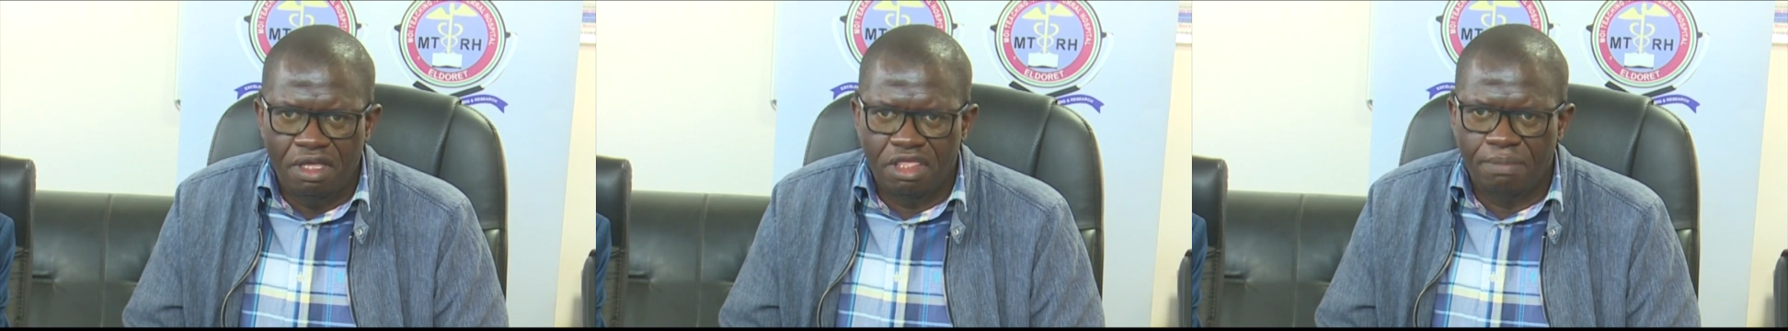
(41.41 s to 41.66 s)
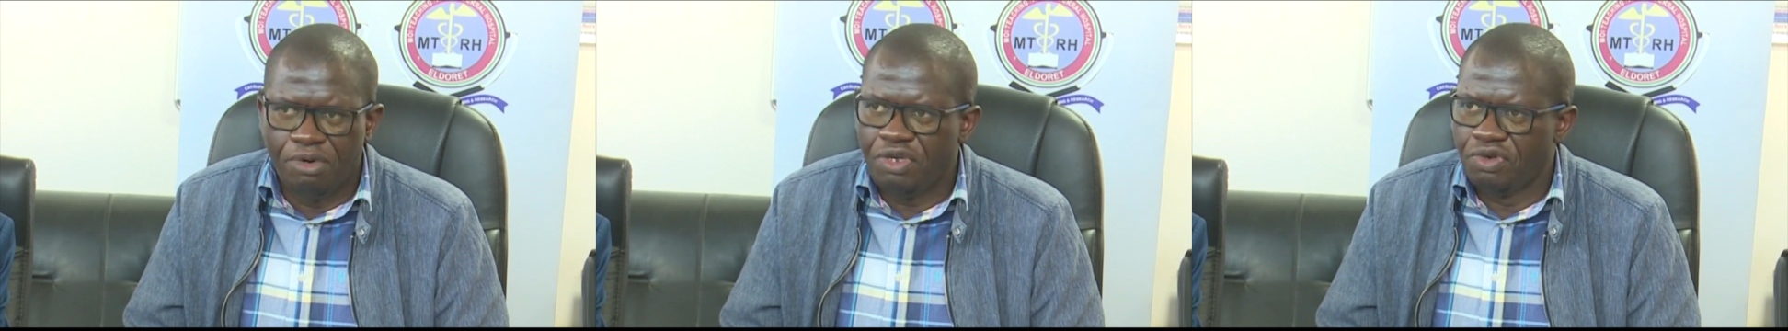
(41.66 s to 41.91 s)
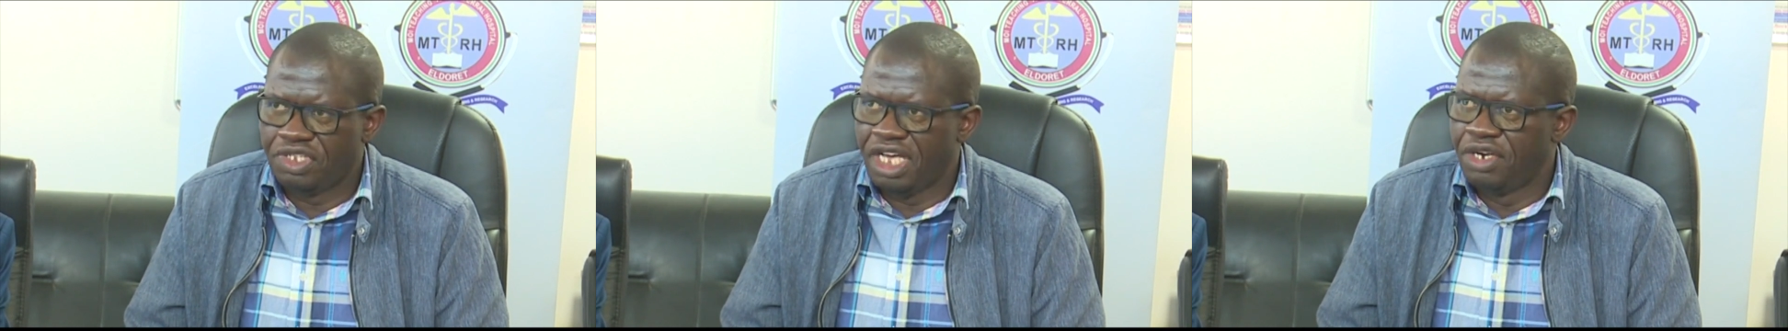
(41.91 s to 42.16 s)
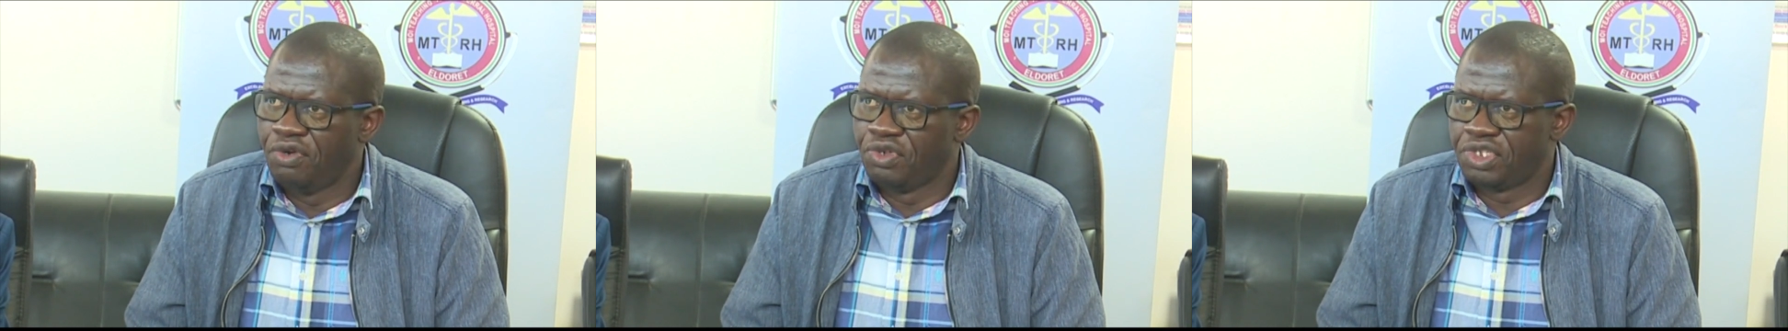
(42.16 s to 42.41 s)
The body was
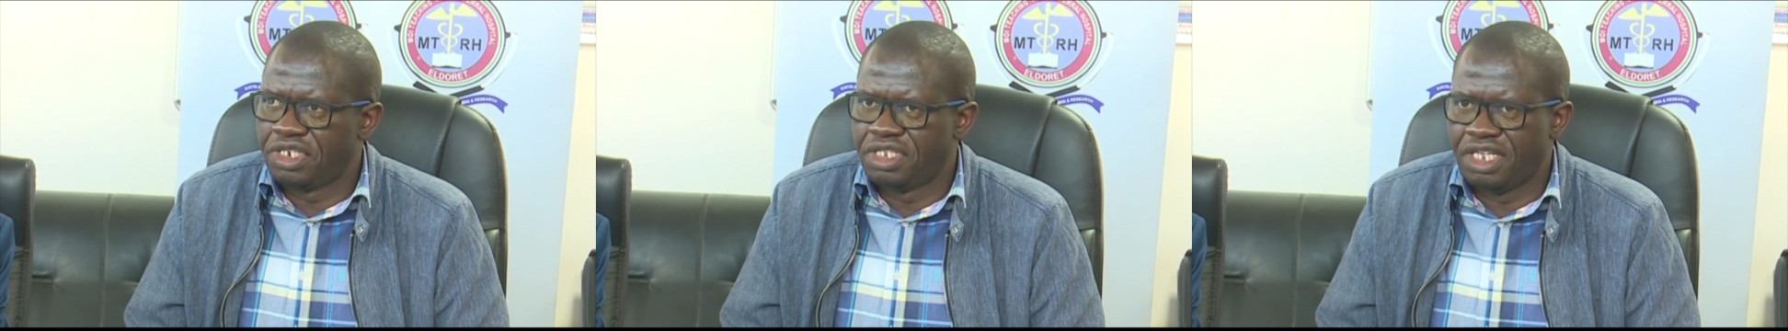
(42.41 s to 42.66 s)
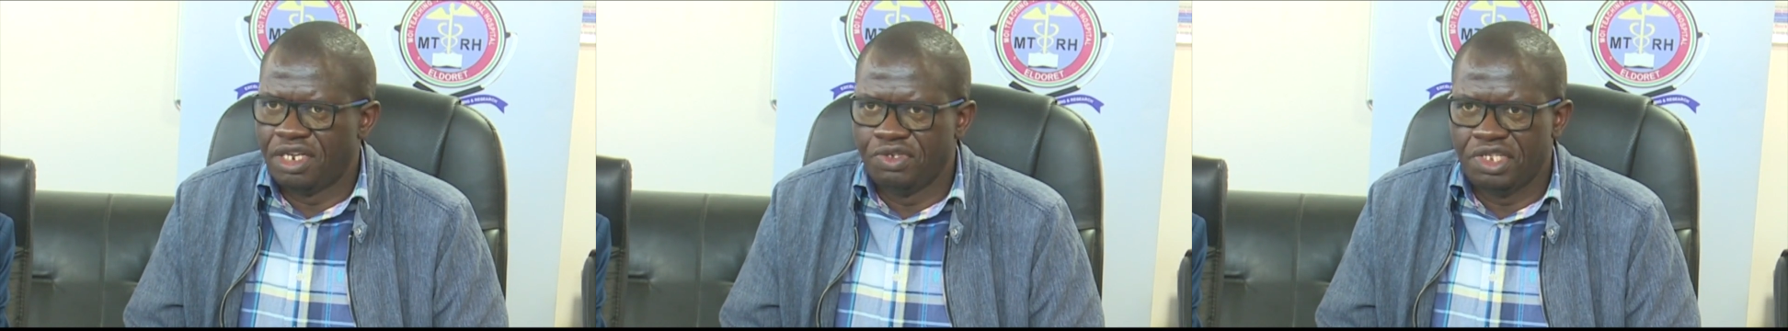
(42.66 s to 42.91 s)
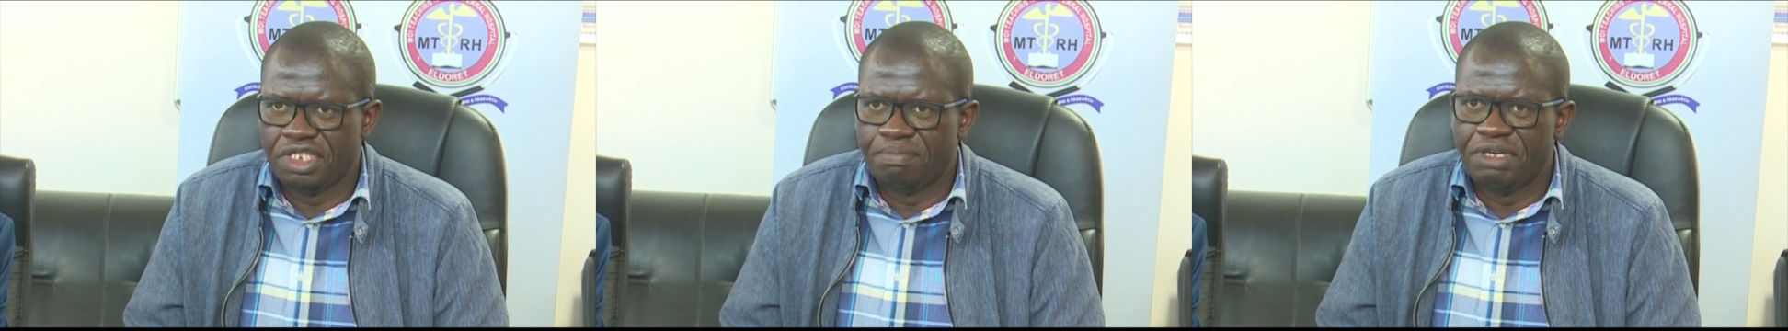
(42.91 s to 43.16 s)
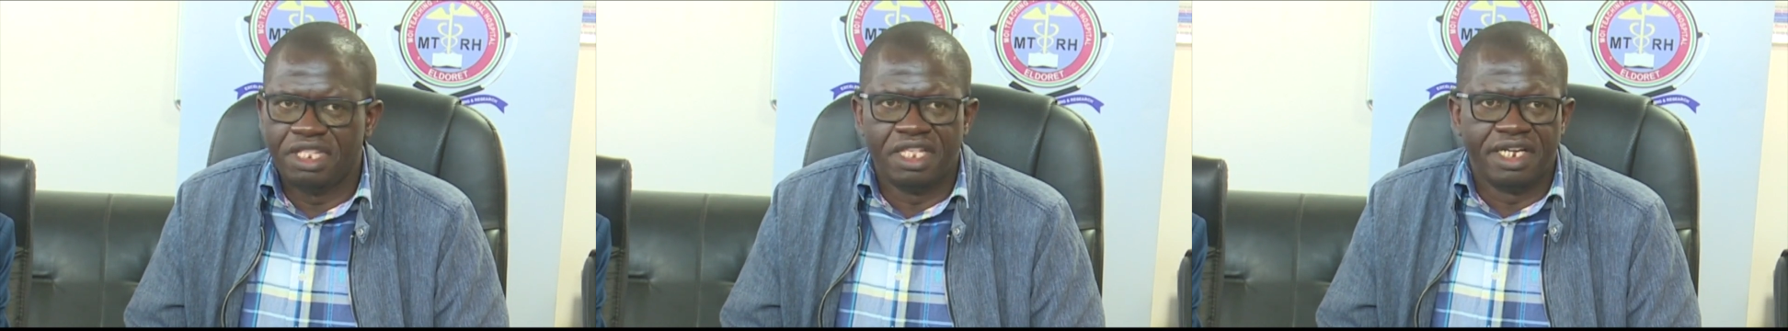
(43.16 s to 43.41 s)
cyanosed. Cyanosis
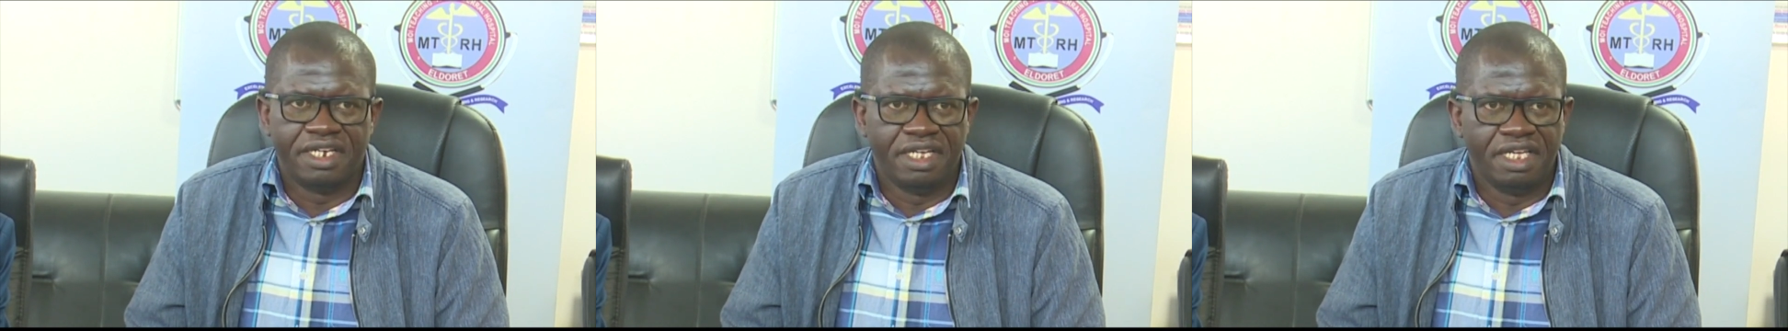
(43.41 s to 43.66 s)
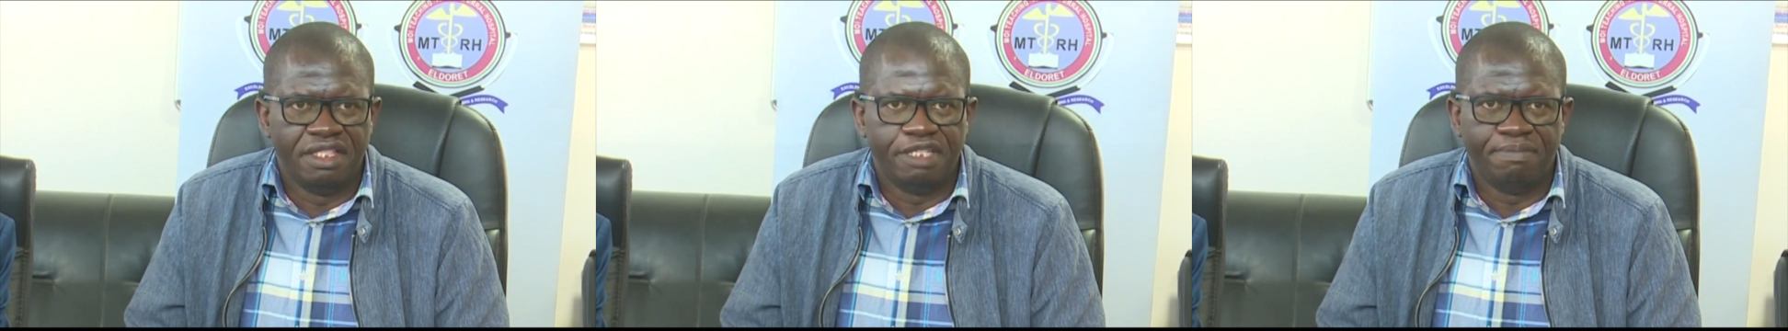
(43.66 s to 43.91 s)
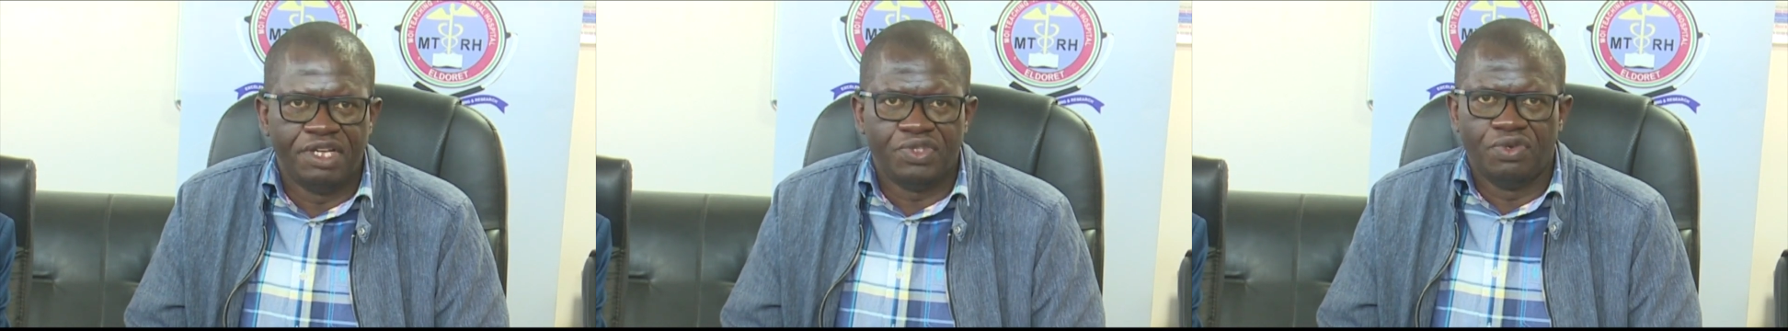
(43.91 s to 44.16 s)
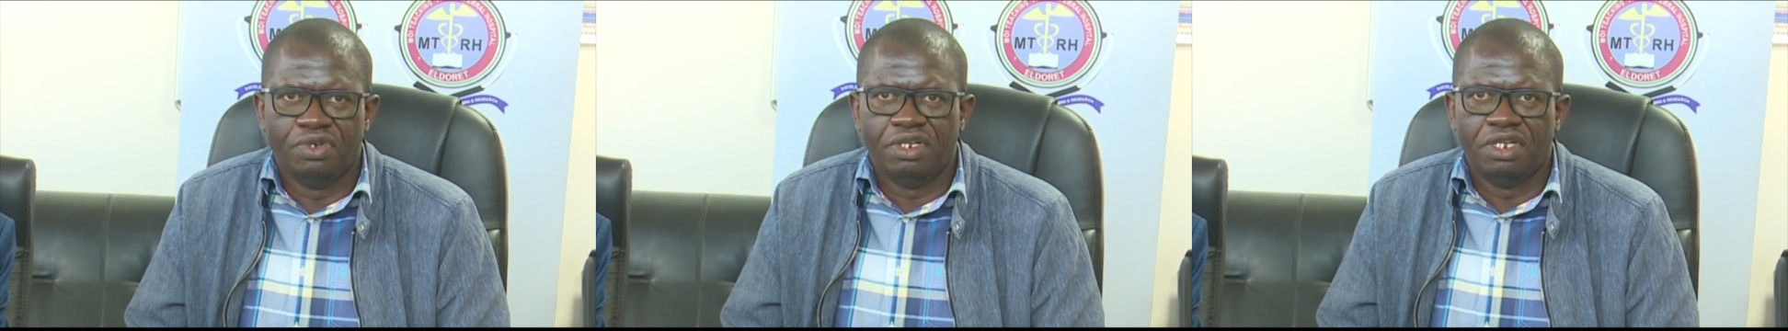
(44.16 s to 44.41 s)
means that this
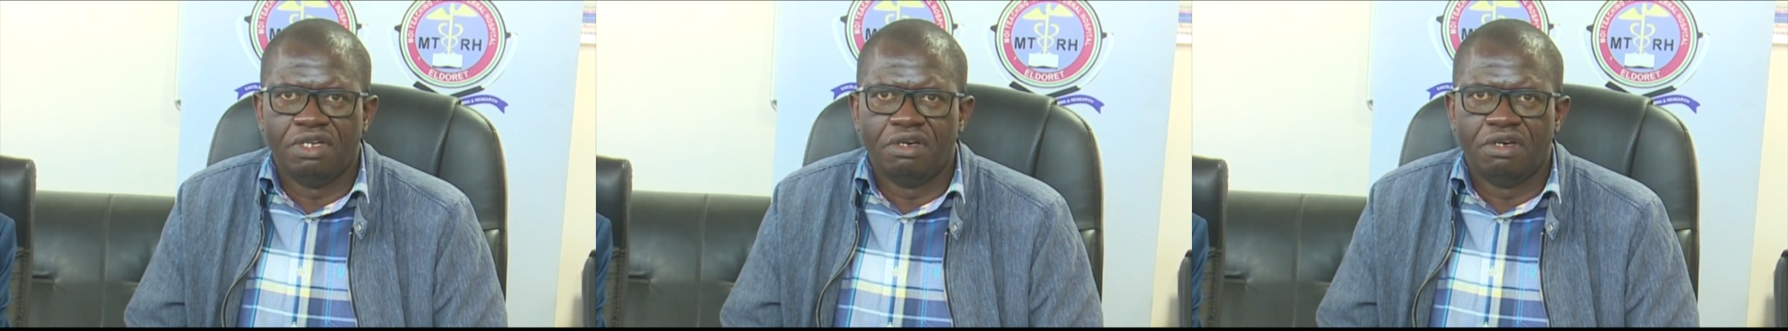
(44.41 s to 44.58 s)
person